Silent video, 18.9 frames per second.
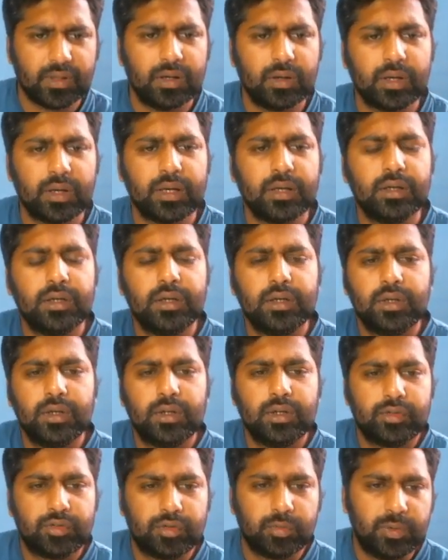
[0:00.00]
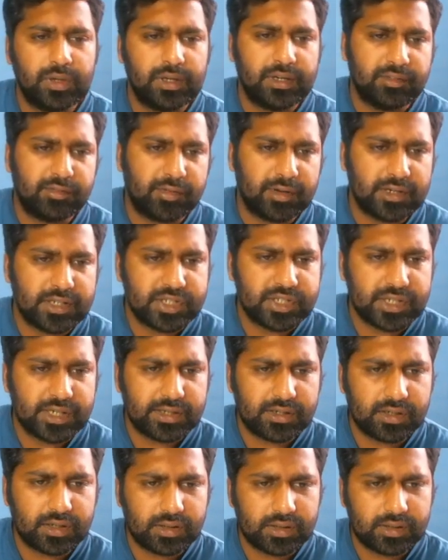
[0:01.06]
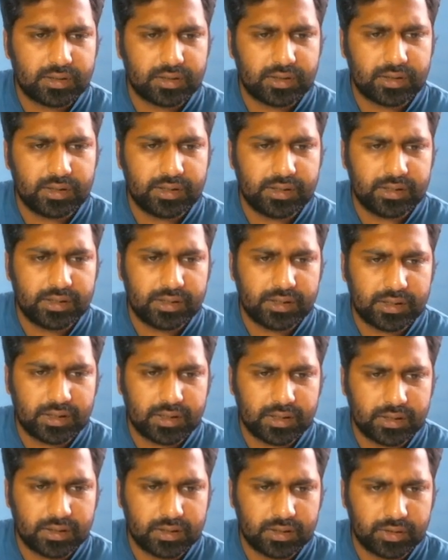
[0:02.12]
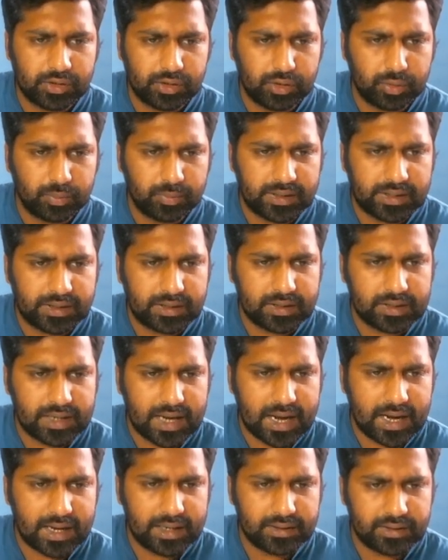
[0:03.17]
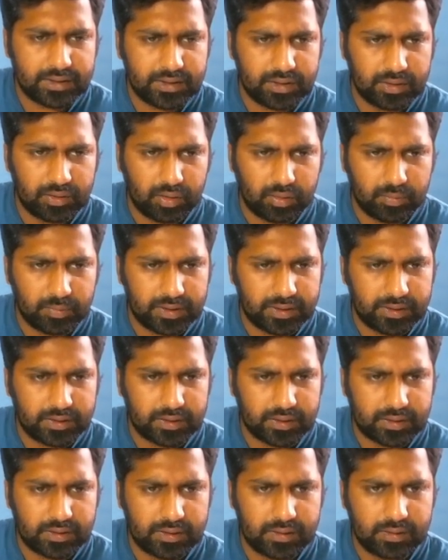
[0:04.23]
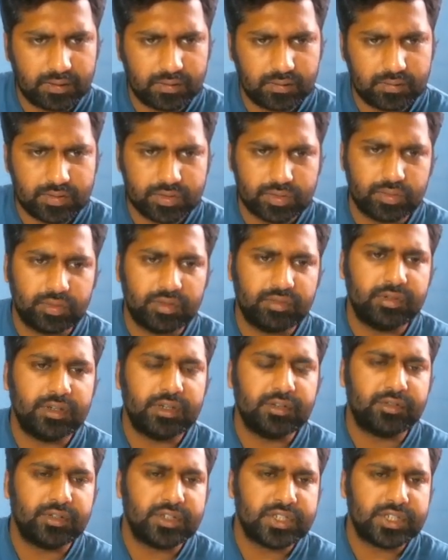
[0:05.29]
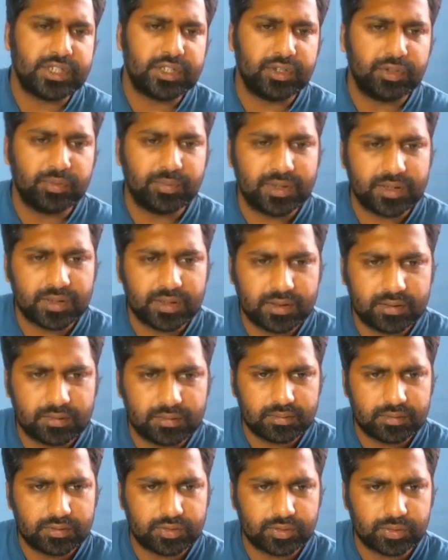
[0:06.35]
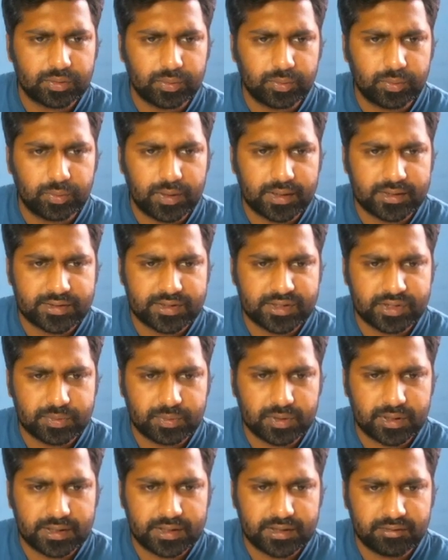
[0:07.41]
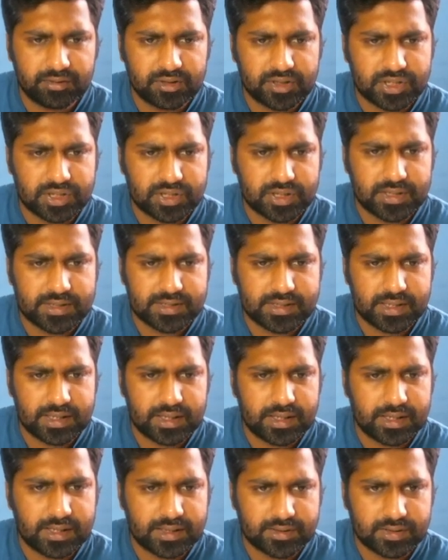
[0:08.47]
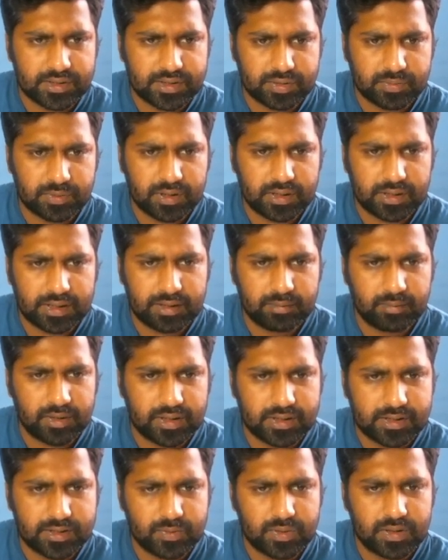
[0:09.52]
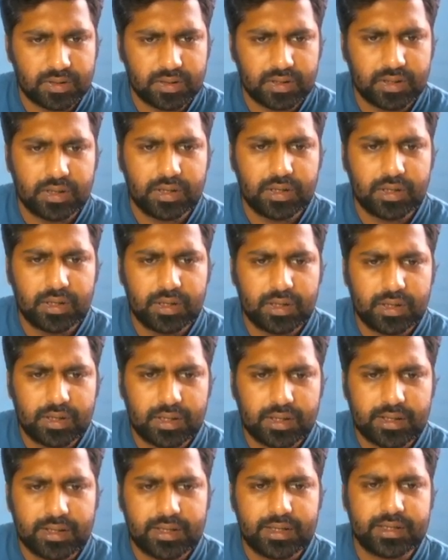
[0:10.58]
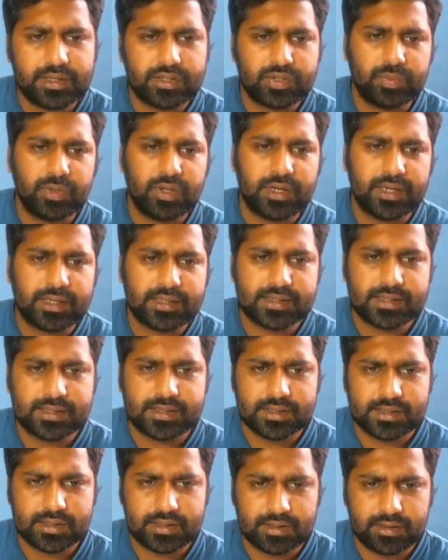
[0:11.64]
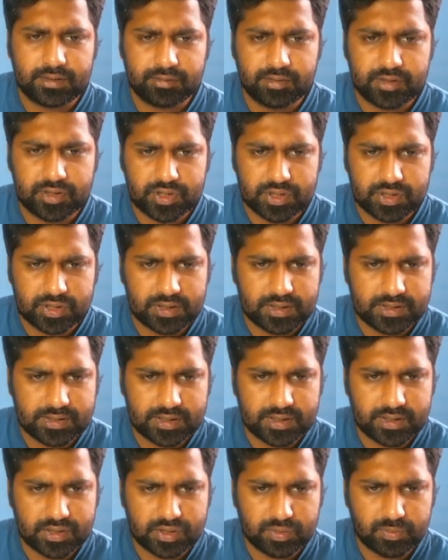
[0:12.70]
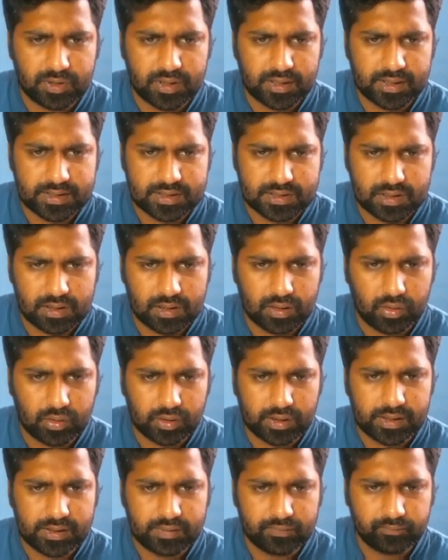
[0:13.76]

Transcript: Okay. So we'll differentiate the numerator and the denominator. So if we differentiate numerator, so x raised to power a differentiation is a x raised to power a minus 1. A raised to power x differentiation is a raised to power x log a.